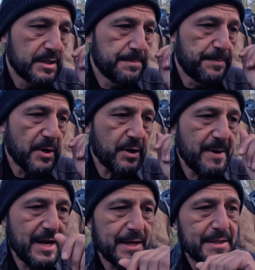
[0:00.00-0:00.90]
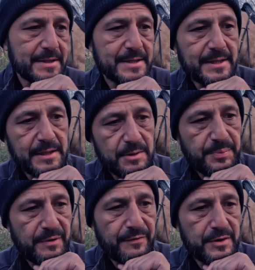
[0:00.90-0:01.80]
Spoke about it in the
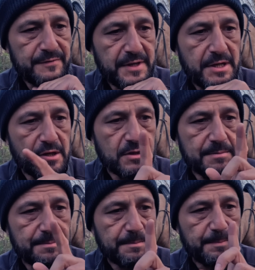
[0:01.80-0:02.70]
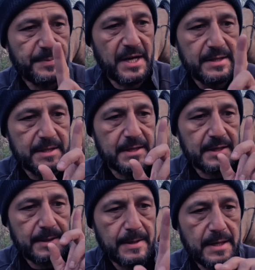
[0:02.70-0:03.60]
previous video, but
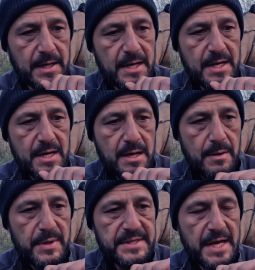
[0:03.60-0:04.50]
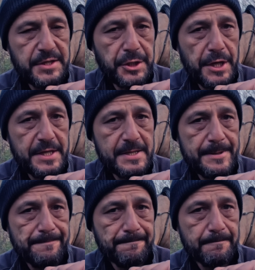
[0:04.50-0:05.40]
retention,
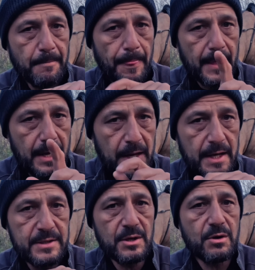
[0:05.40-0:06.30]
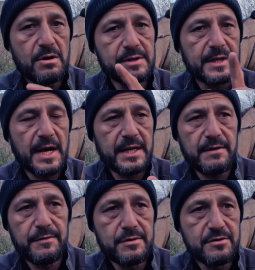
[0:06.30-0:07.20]
in the course, I
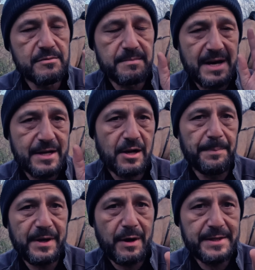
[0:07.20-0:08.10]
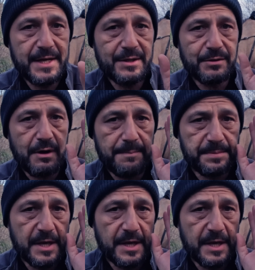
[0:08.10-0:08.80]
give you my copywriting script,